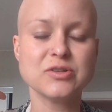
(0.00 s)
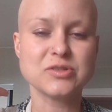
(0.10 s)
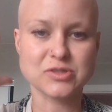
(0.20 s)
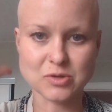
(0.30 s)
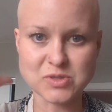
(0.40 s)

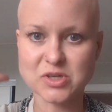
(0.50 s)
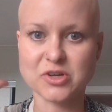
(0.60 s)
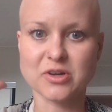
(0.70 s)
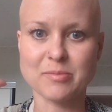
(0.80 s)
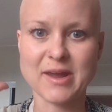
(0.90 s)
so
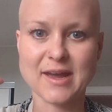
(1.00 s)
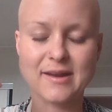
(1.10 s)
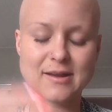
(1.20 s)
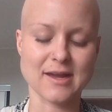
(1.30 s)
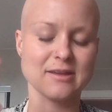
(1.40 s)
secure to my
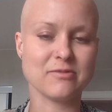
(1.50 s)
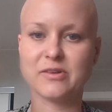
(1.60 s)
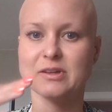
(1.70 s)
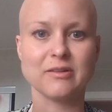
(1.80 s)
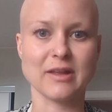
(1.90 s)
head. I can
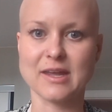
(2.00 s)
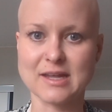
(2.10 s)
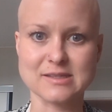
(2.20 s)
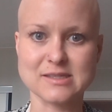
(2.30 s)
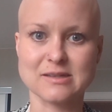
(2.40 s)
feel it like
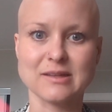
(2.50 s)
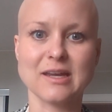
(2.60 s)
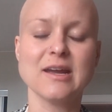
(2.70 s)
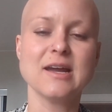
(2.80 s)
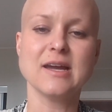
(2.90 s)

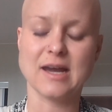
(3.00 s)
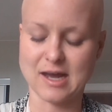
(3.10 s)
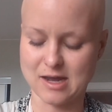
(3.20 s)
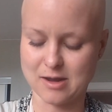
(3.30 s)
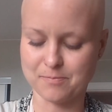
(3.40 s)
instantly,
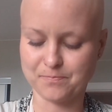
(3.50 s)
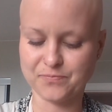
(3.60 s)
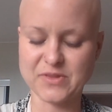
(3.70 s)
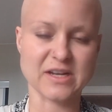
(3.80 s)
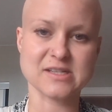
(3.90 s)

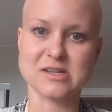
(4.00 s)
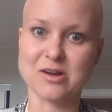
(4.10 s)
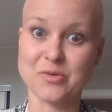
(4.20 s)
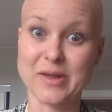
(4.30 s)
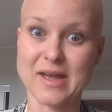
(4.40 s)
that it's not
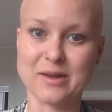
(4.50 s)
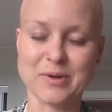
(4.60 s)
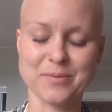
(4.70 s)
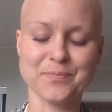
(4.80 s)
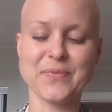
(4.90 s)
going
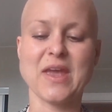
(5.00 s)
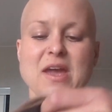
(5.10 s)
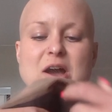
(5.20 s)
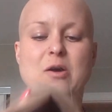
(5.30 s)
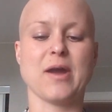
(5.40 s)
anywhere.
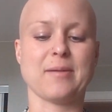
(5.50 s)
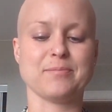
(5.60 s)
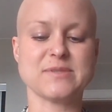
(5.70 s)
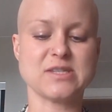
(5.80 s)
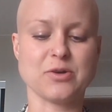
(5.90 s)
Okay,
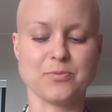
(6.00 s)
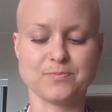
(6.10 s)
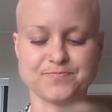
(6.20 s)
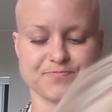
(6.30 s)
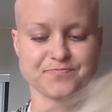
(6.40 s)
so
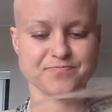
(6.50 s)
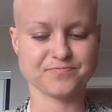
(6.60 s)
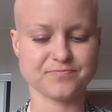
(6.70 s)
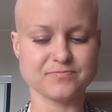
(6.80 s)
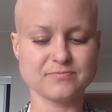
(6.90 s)

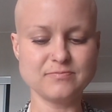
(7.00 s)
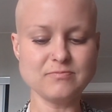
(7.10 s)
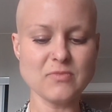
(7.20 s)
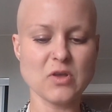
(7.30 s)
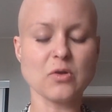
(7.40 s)

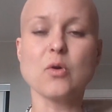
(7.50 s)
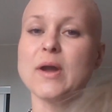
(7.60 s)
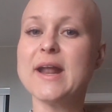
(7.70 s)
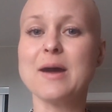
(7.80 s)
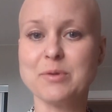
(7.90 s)

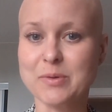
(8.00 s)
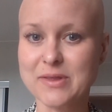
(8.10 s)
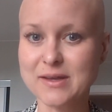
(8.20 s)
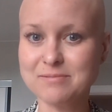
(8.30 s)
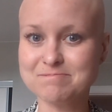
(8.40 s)
quite happy with
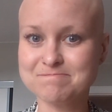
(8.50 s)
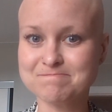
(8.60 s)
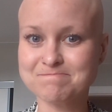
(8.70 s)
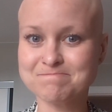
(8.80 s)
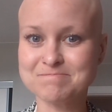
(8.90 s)
it.
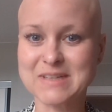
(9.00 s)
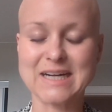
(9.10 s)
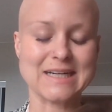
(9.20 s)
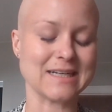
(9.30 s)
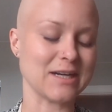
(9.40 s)

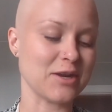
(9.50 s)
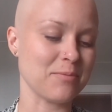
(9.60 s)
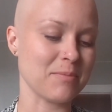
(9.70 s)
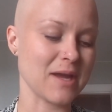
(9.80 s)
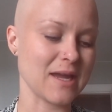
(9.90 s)

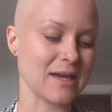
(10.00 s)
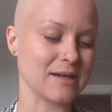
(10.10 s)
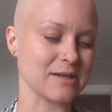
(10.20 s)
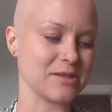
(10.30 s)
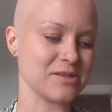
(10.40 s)

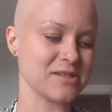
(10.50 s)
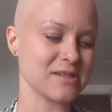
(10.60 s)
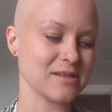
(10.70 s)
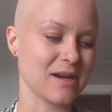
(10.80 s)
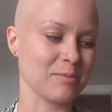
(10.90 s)
And
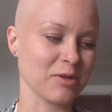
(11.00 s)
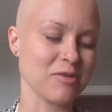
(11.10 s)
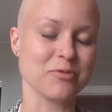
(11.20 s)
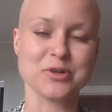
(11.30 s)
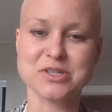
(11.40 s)
I'm
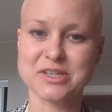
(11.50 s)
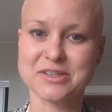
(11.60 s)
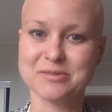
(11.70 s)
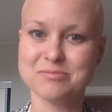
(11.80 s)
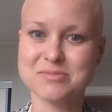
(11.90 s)
looking forward
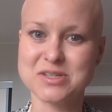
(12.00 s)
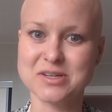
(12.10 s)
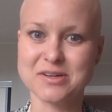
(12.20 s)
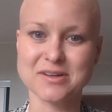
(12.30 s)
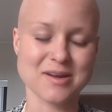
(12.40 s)

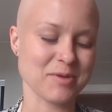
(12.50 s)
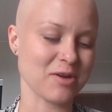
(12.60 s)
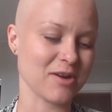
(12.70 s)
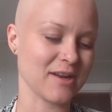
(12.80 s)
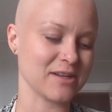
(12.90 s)
to coming
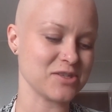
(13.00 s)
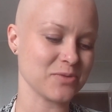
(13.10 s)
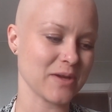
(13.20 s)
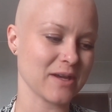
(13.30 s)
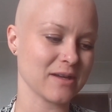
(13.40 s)
on and
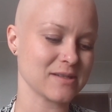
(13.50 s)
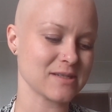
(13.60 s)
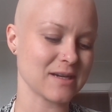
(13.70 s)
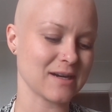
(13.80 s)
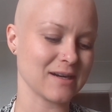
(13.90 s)
doing it,